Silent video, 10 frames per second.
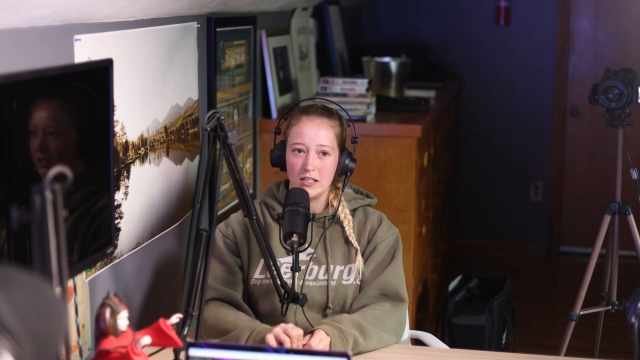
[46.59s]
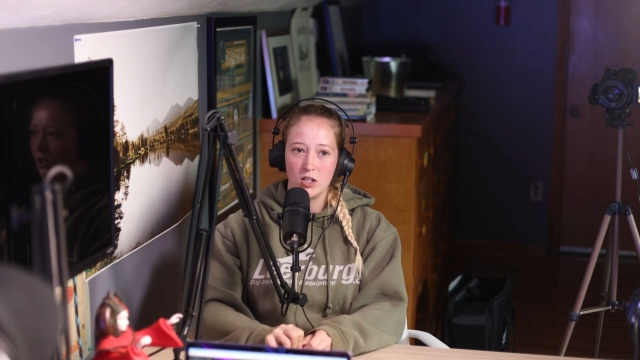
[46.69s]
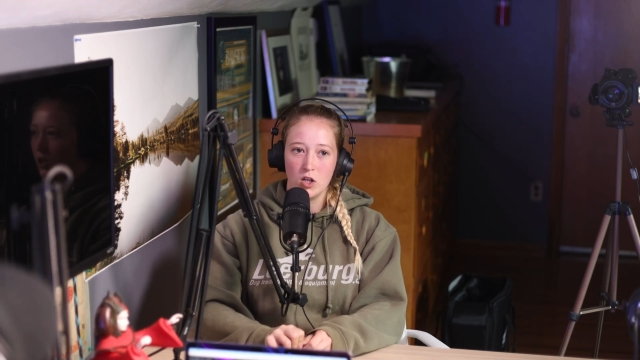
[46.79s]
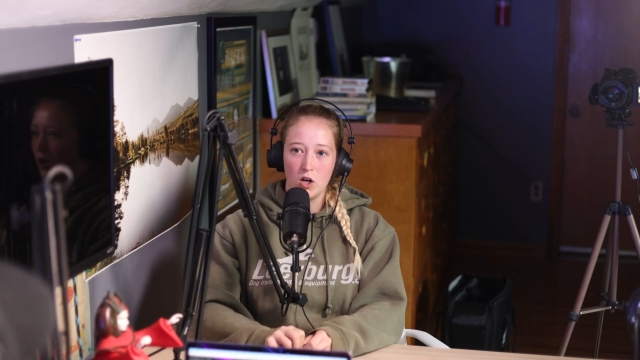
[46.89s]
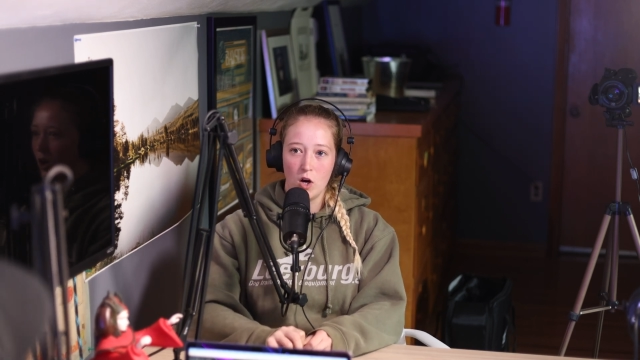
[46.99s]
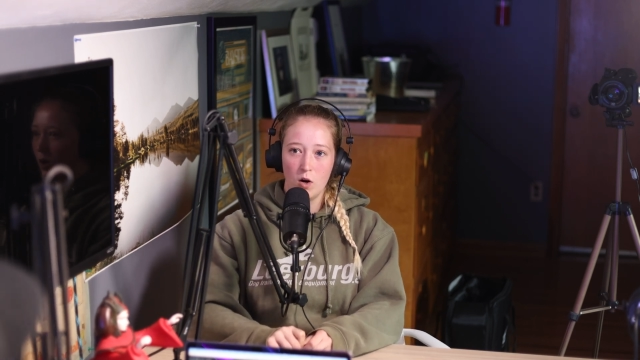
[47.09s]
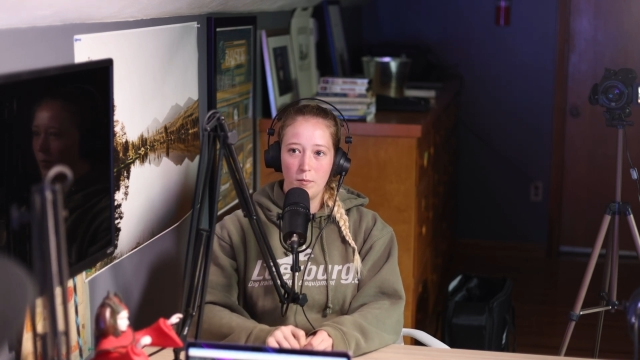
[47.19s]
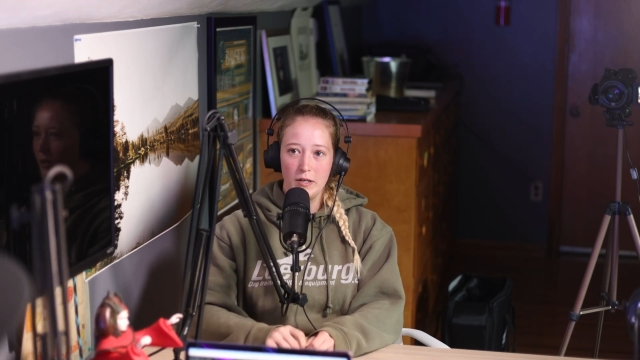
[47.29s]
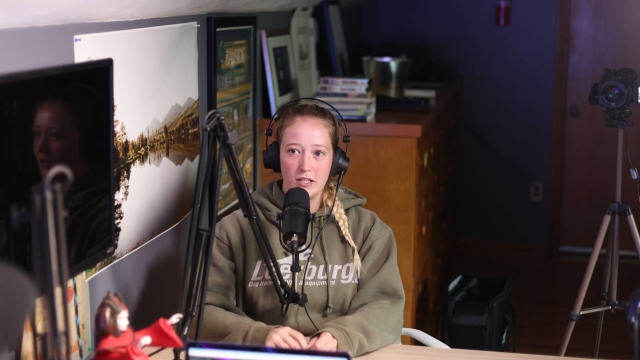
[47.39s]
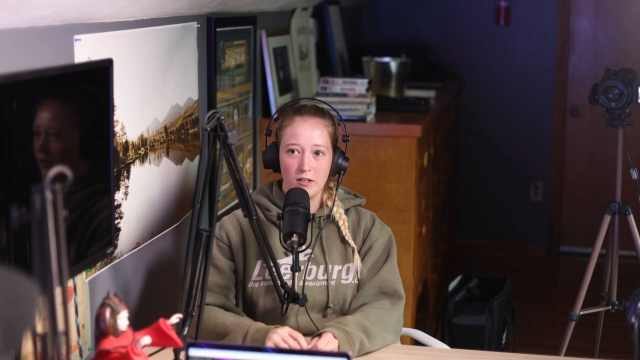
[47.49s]
didn't know,
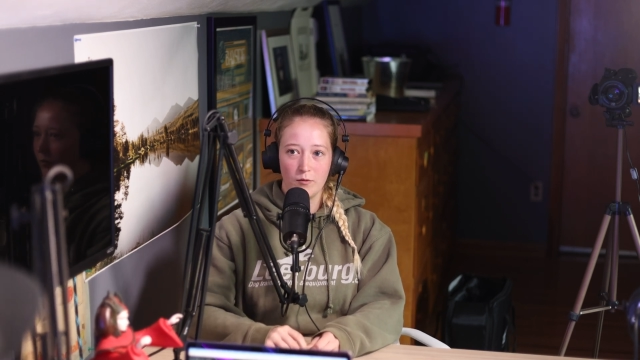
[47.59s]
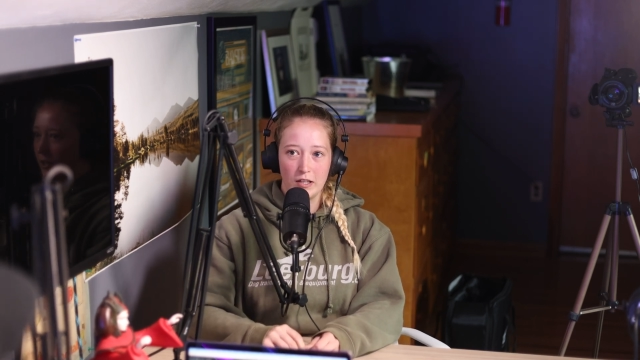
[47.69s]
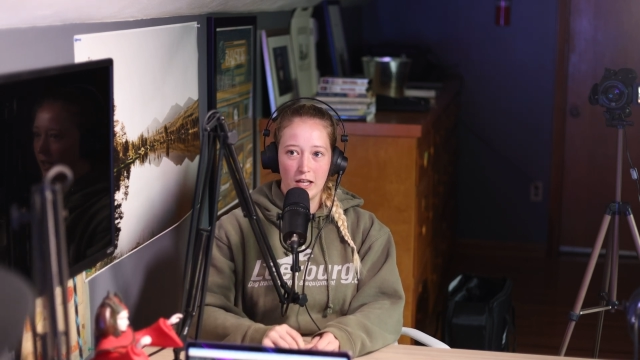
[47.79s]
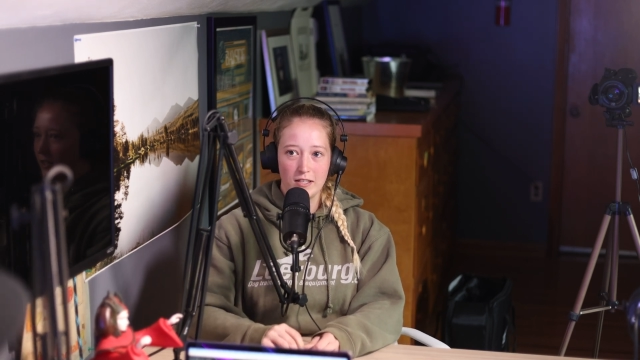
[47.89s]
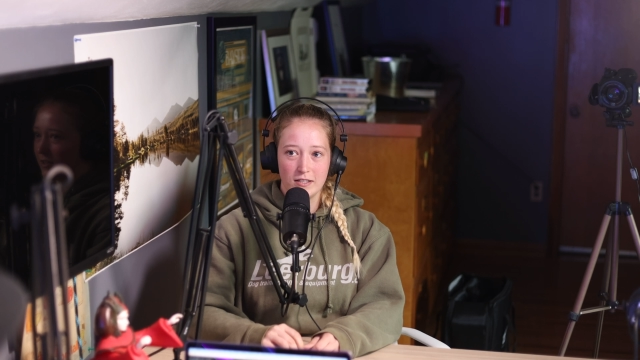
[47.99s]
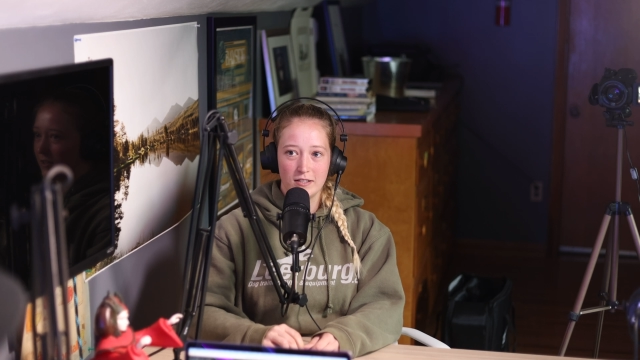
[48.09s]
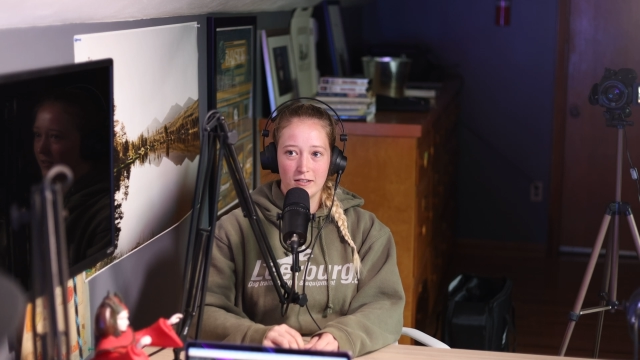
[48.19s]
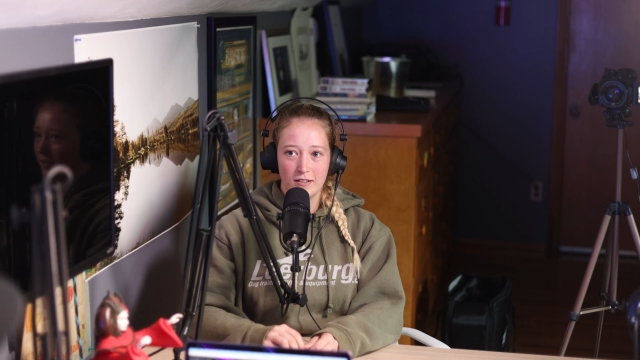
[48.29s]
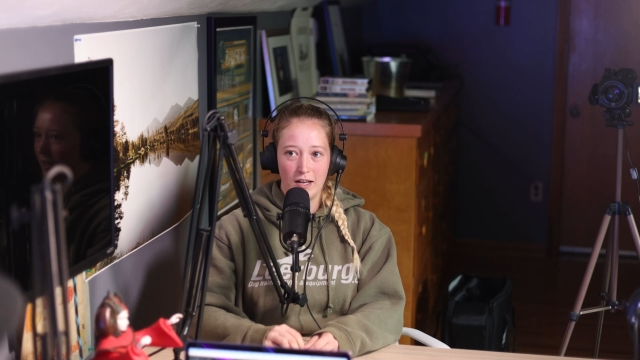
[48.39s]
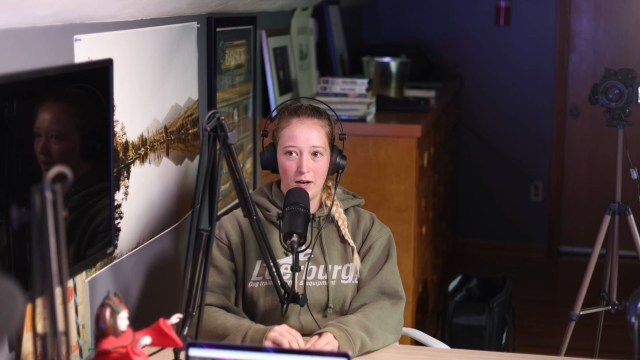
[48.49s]
but didn't realize
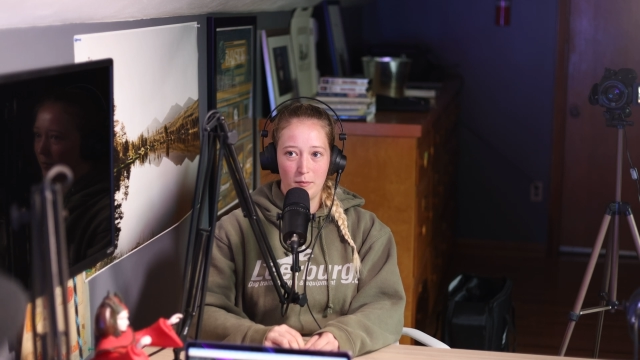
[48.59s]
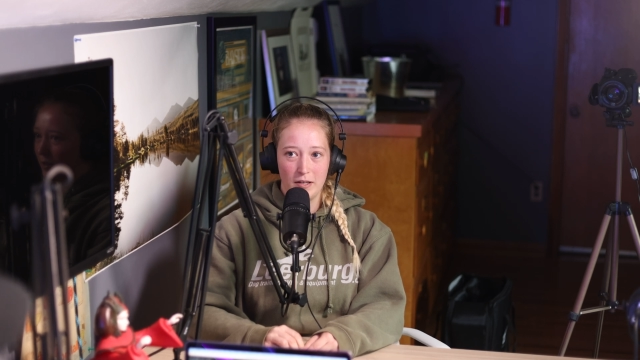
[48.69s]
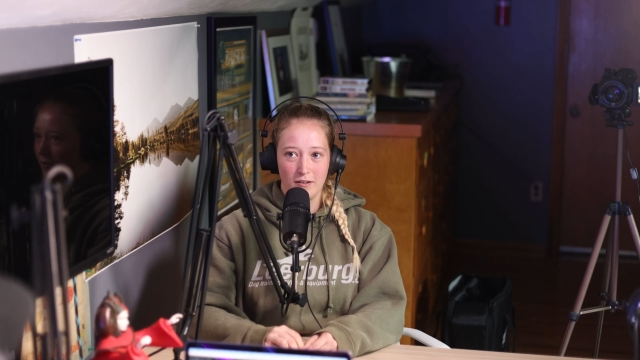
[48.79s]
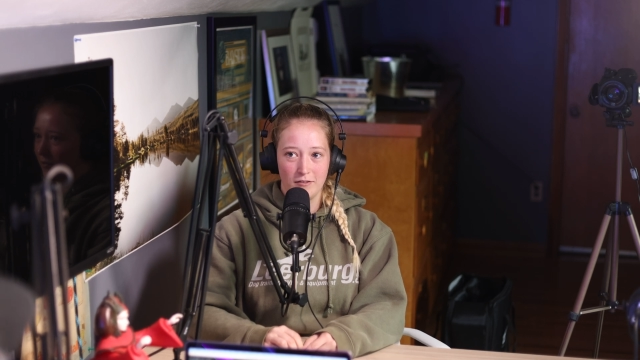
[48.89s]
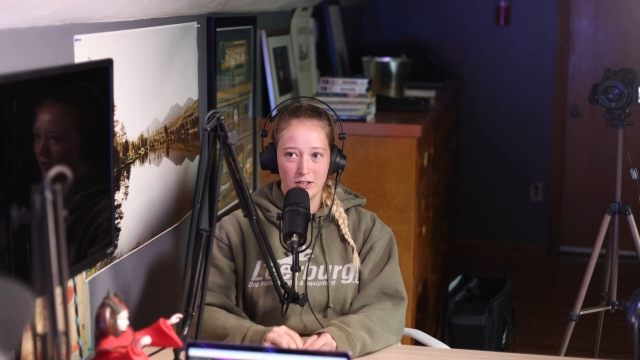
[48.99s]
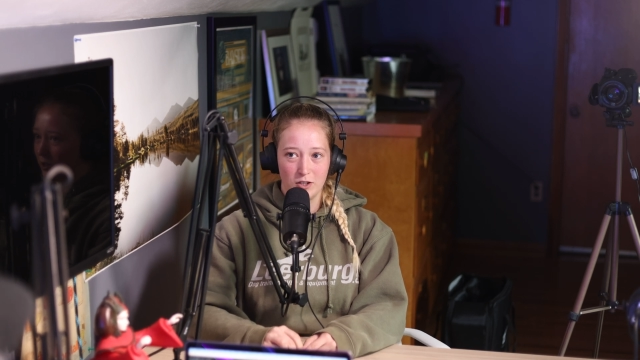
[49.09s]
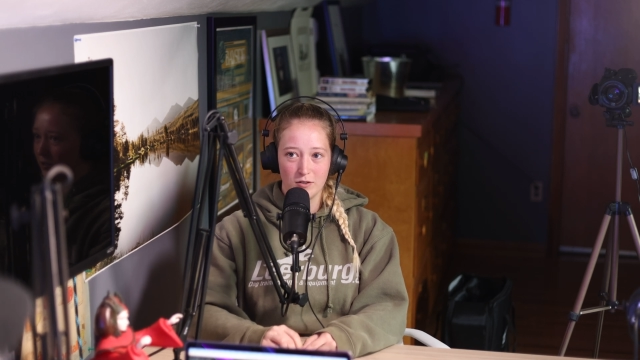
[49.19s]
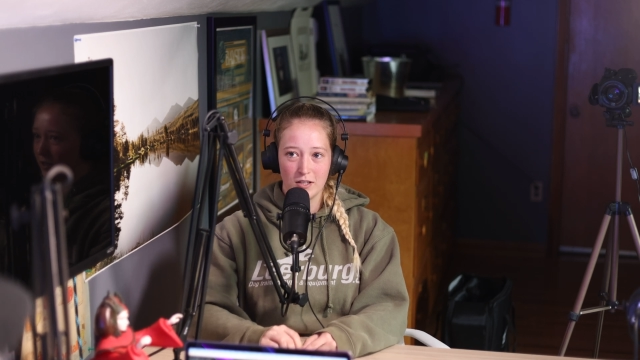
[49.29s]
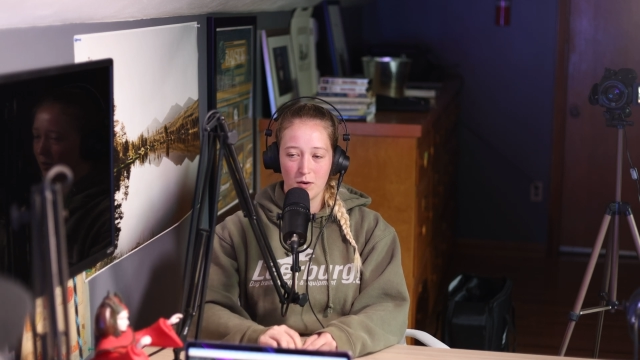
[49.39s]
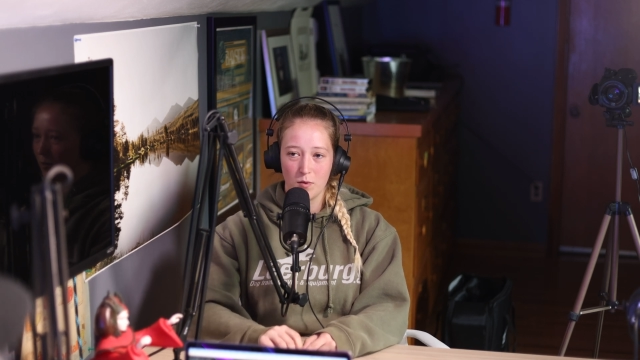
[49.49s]
how big of
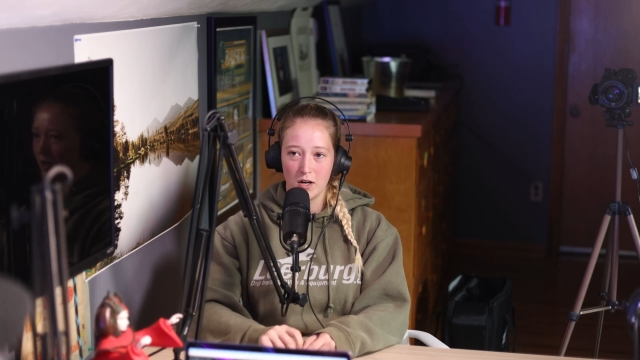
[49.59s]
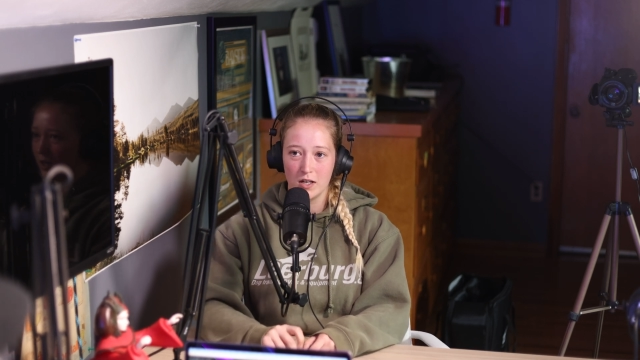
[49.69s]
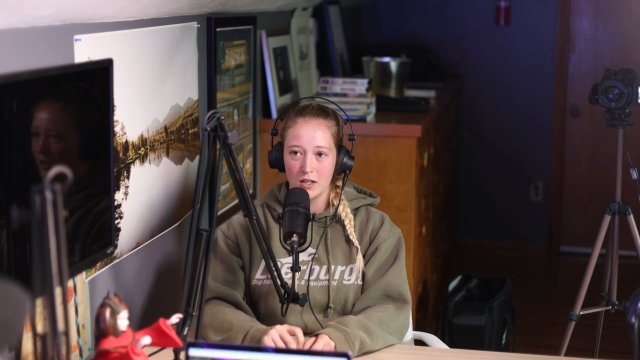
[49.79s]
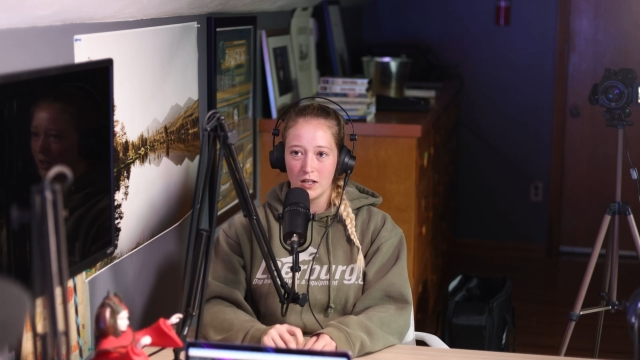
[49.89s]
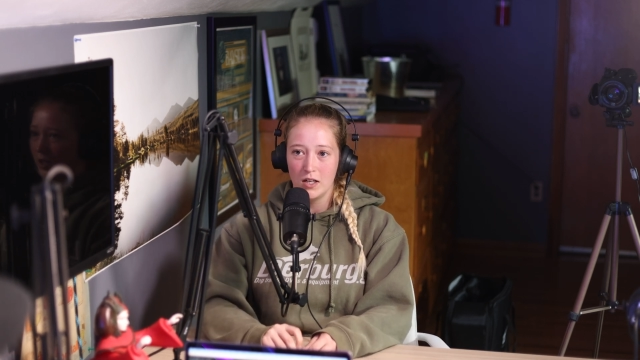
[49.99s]
issues they were.